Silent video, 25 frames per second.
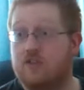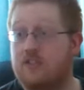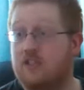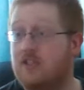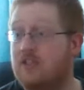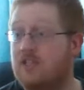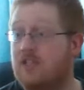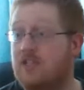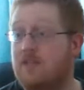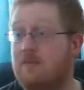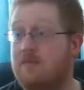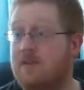to
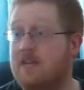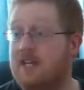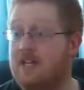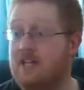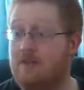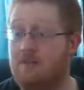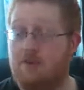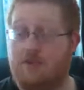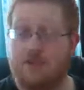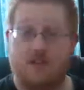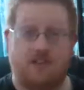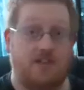see mainly
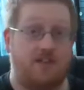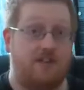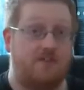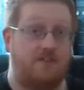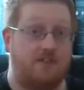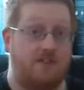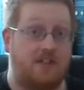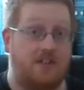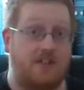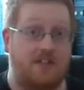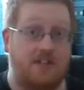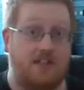what the
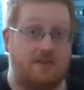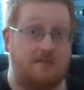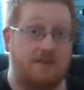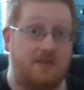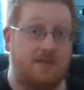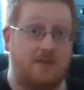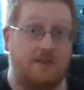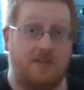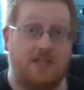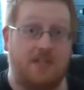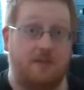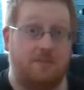difference is
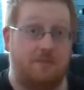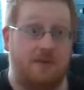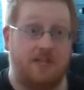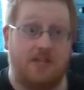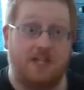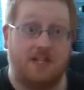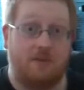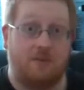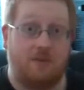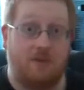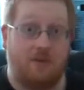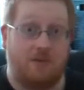between the
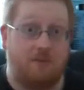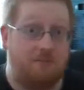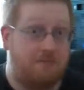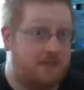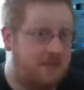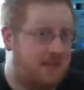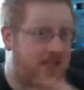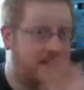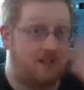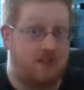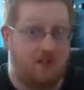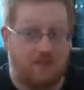PS1 and
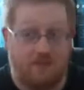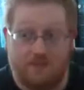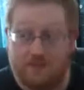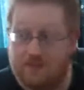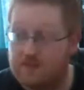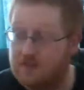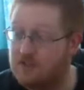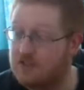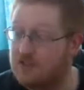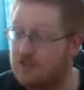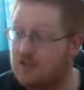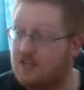PS2
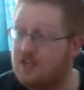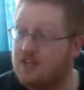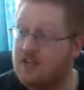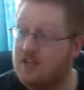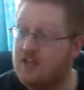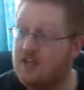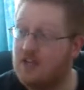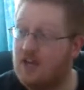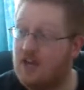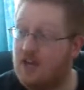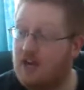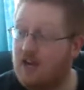version.
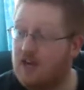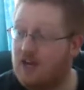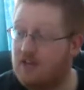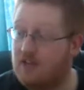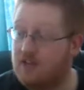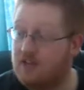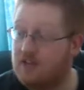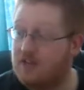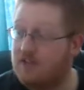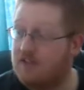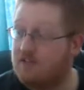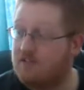And
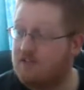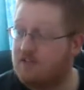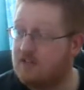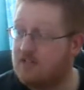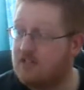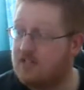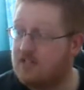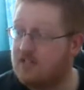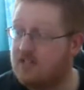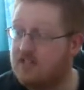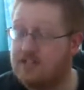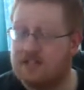the difference
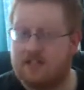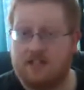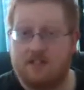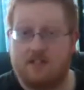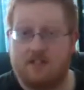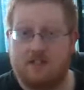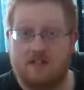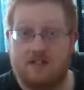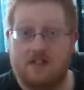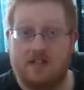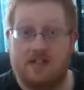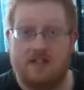
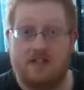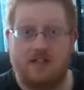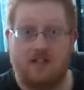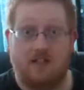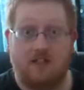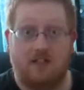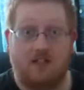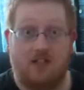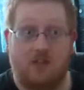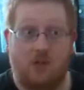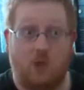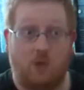is it
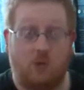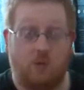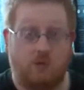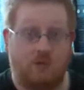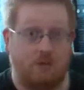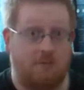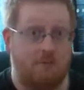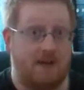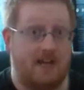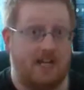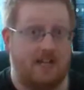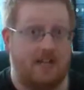looks
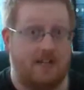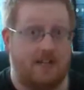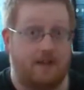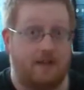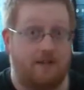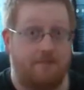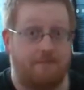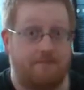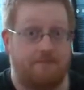better.